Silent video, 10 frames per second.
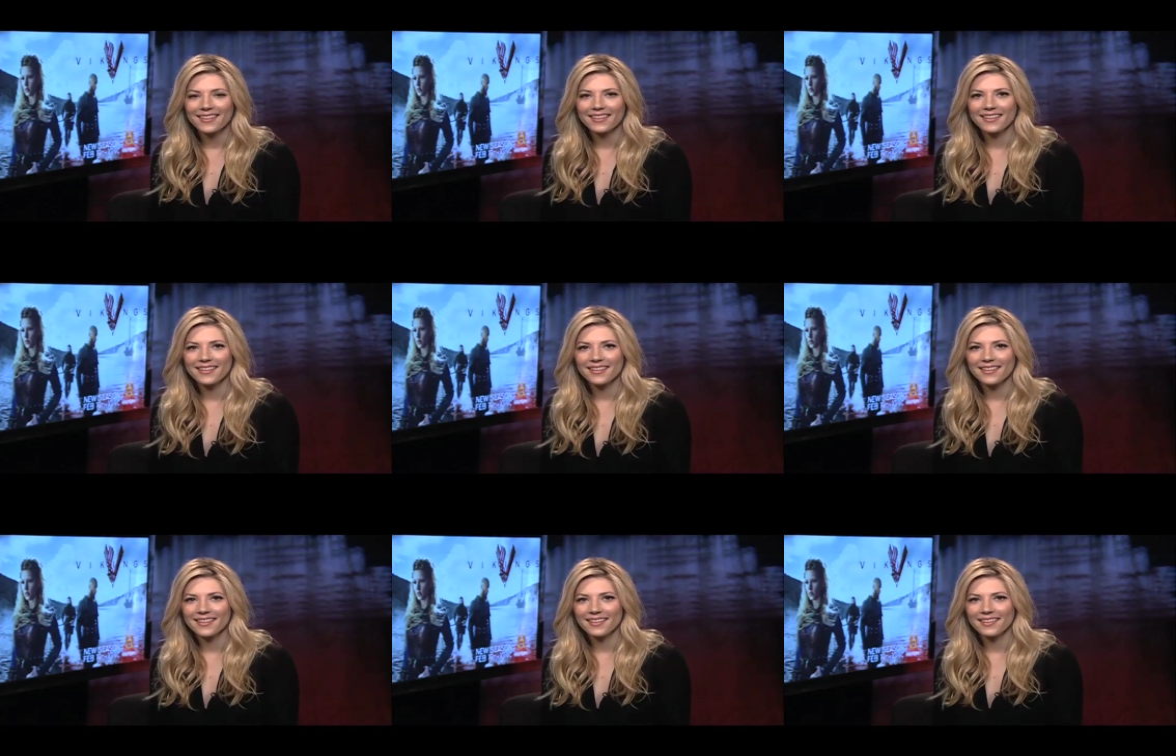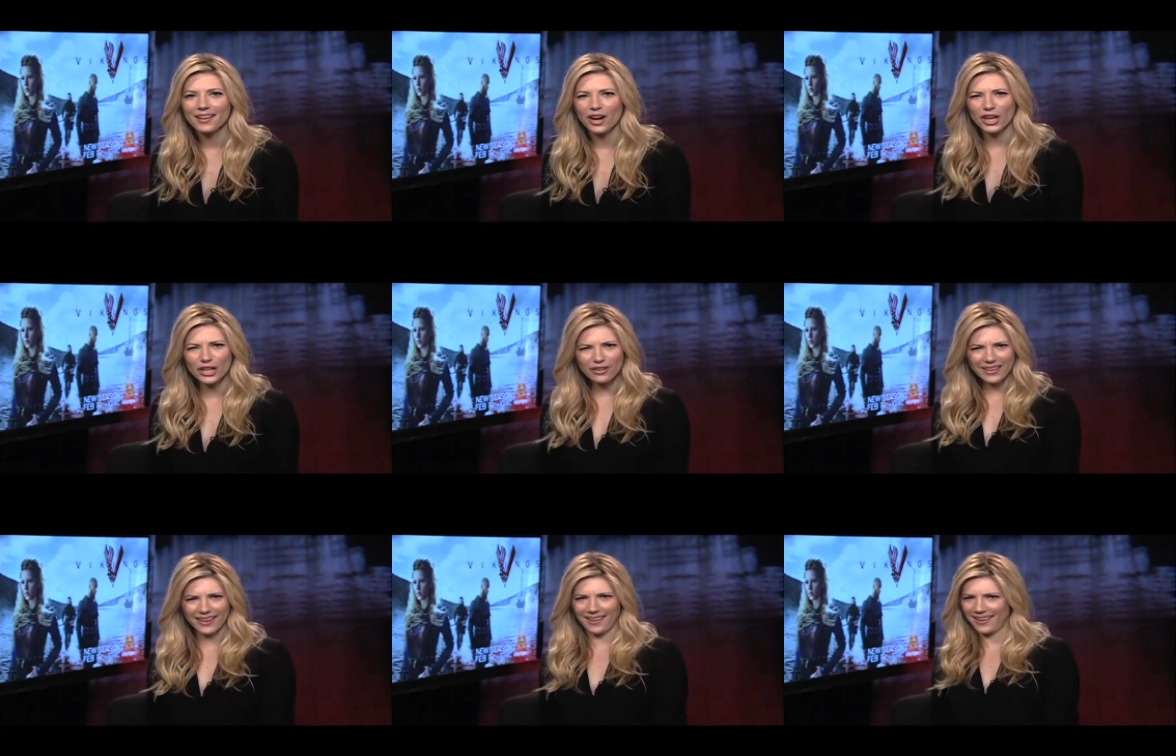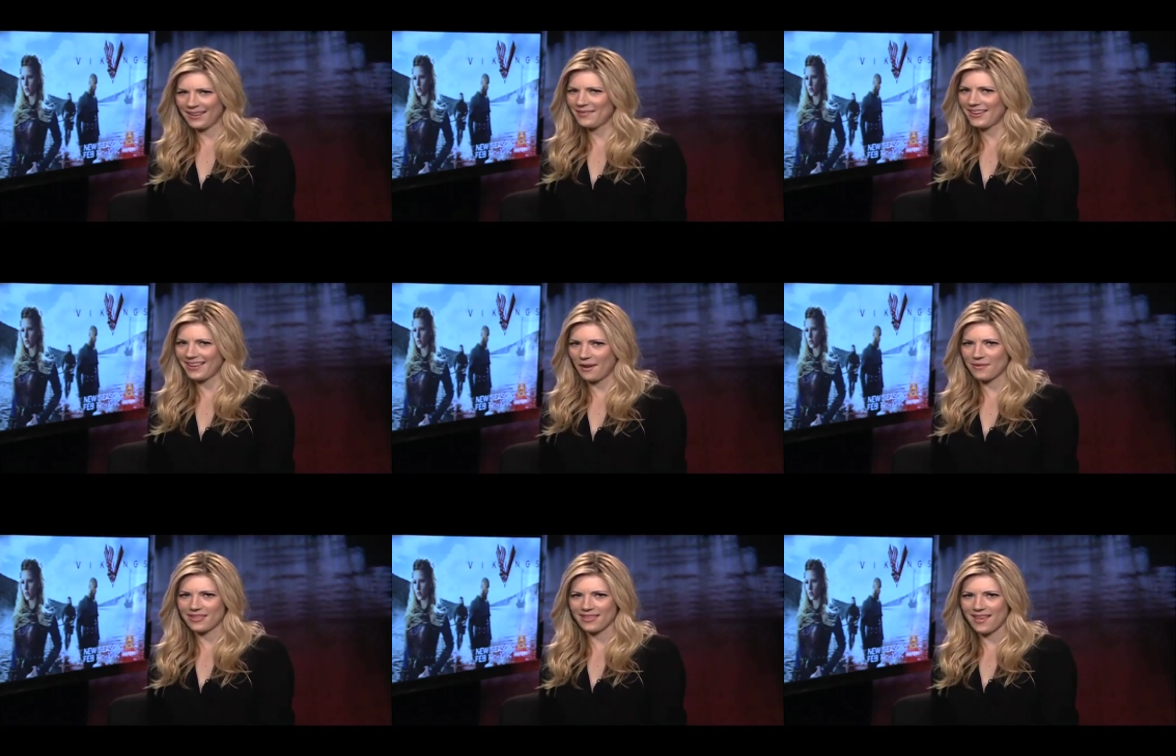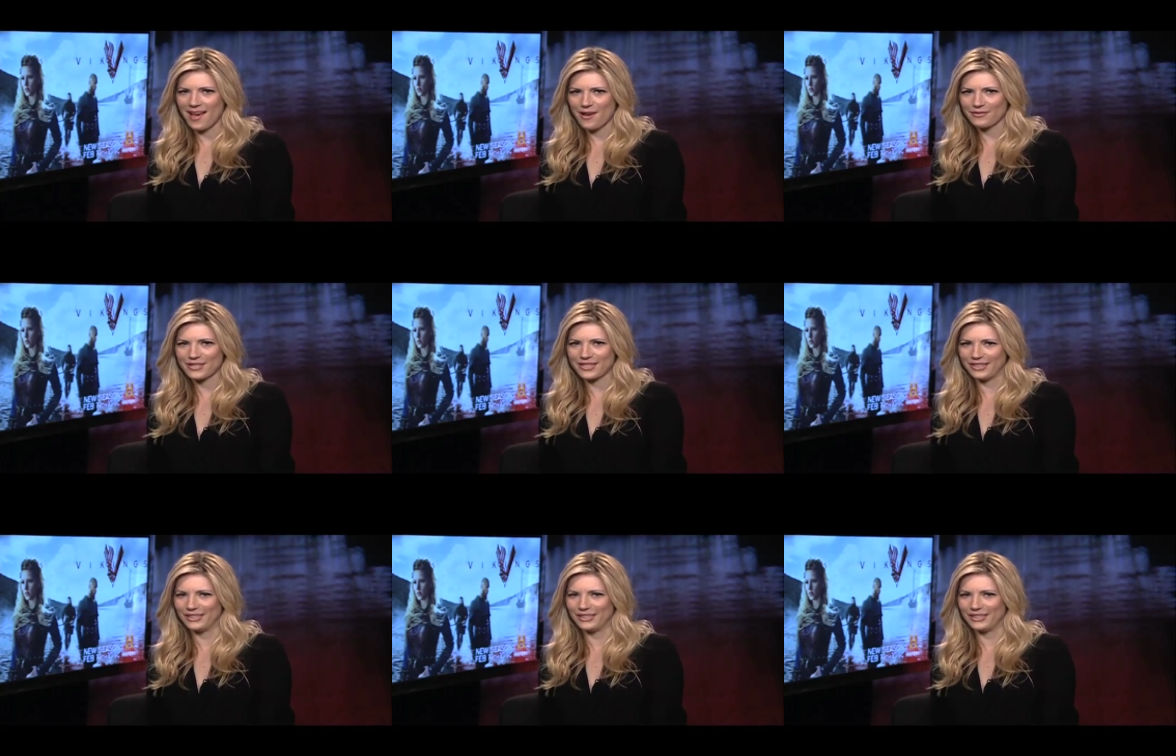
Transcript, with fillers: be exciting for you to do, Are or is that kidding just kidding me? I would love to.